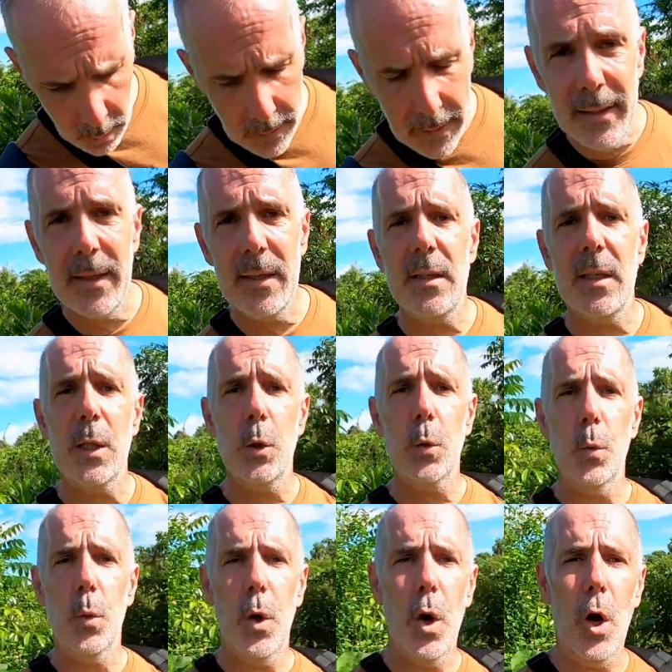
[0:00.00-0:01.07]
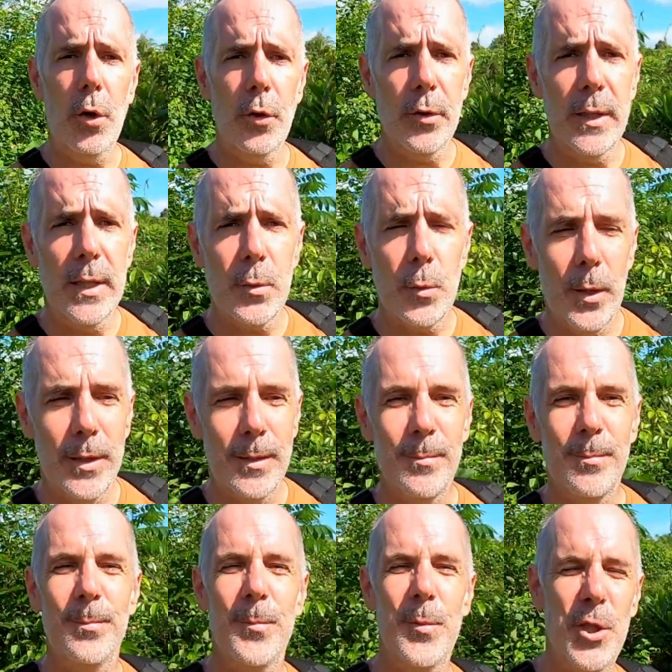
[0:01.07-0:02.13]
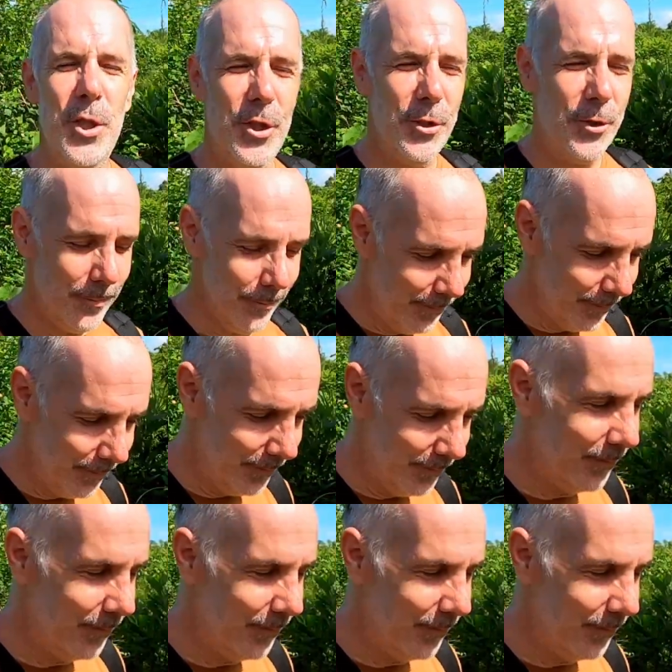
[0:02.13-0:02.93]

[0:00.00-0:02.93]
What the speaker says: And I see you on the next one. Cheers!